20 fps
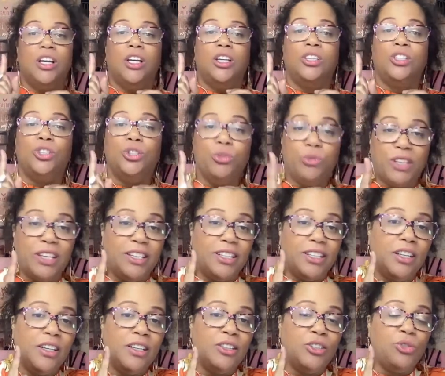You
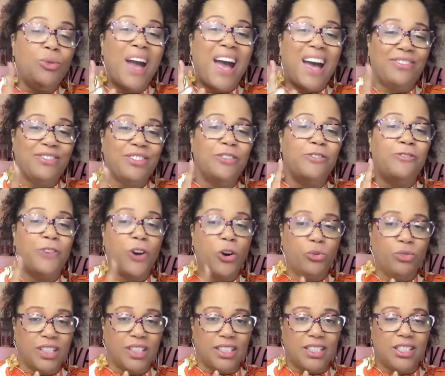have to
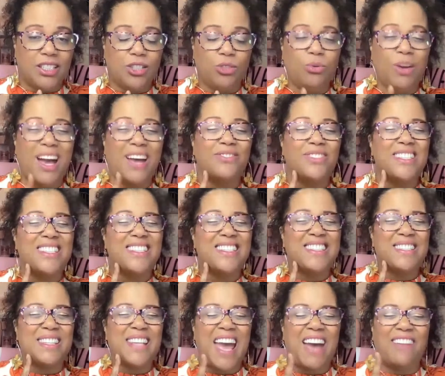focus. You have to
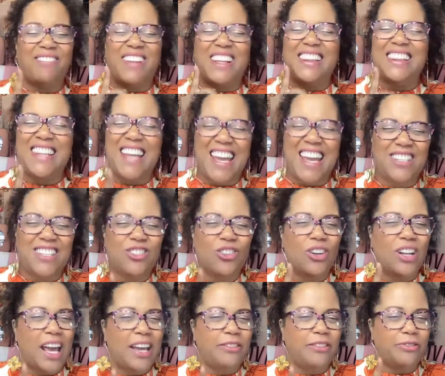have a laser
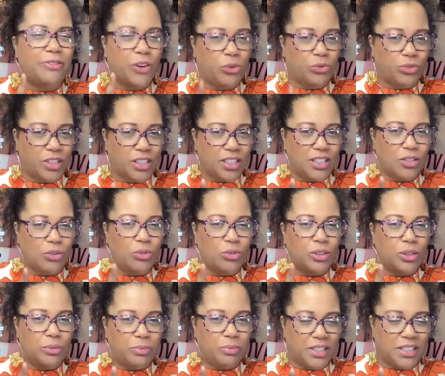like focus on
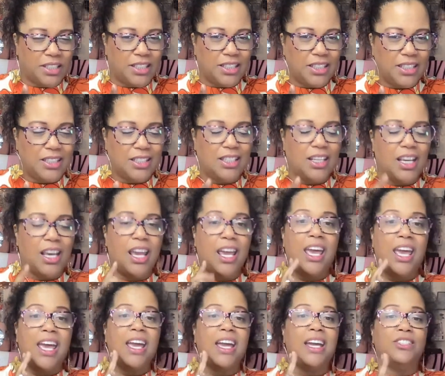your business.
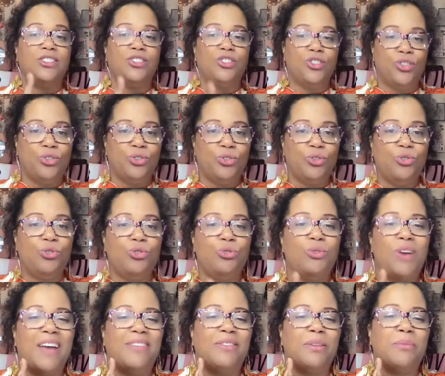And two, you
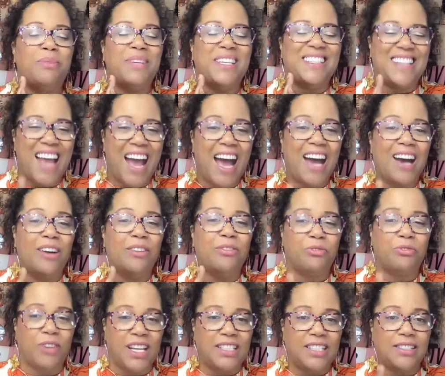have to be not
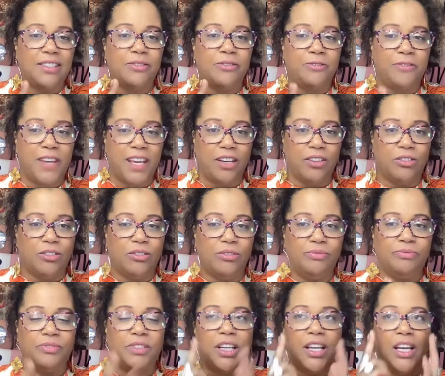afraid to fail.
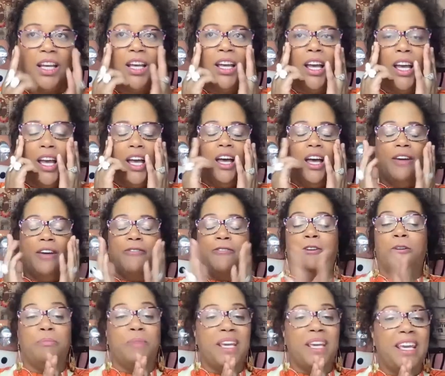For
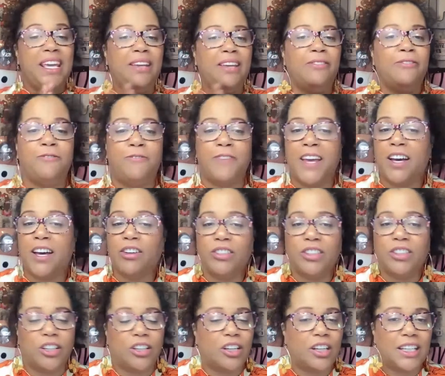me,
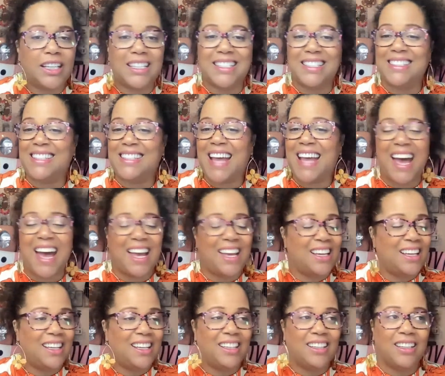failure is not
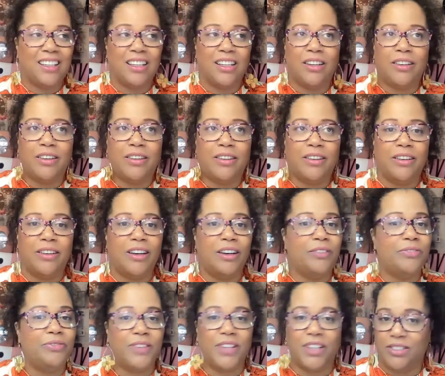a
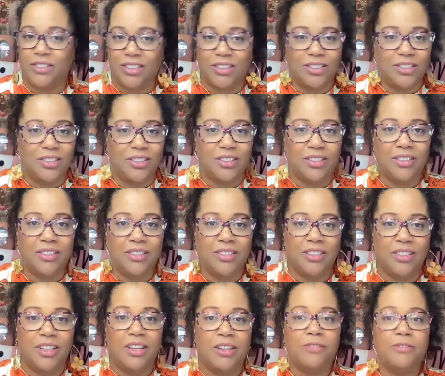failure.
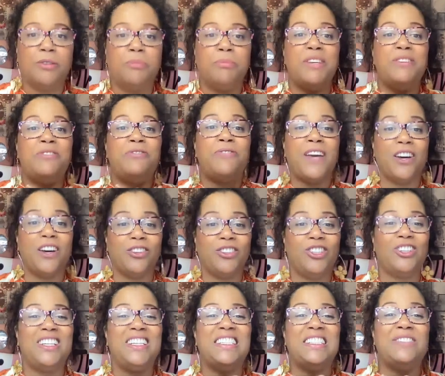For me,
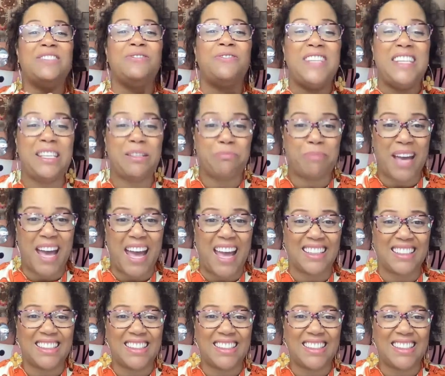failure is feedback.